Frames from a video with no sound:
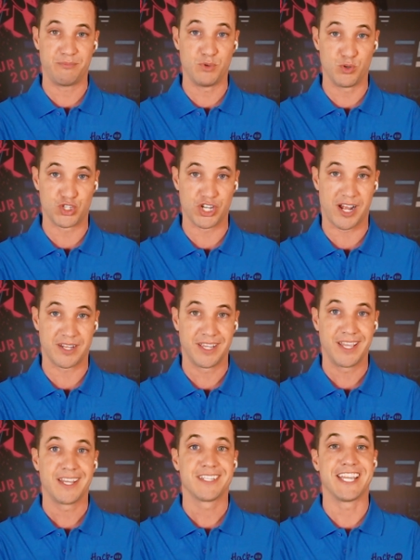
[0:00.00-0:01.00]
moonshot
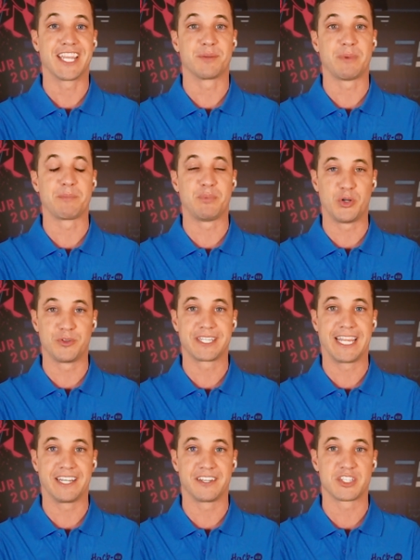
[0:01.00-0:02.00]
taken by Poland
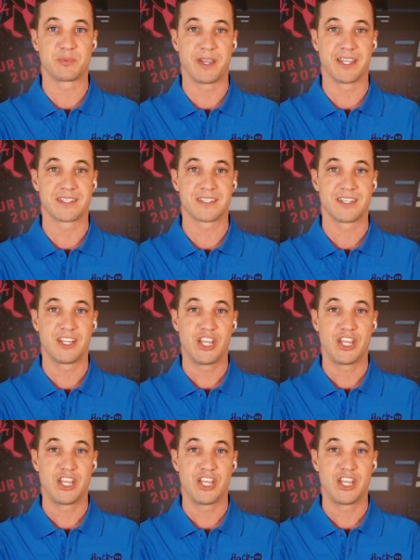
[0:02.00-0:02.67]
Can Into Space.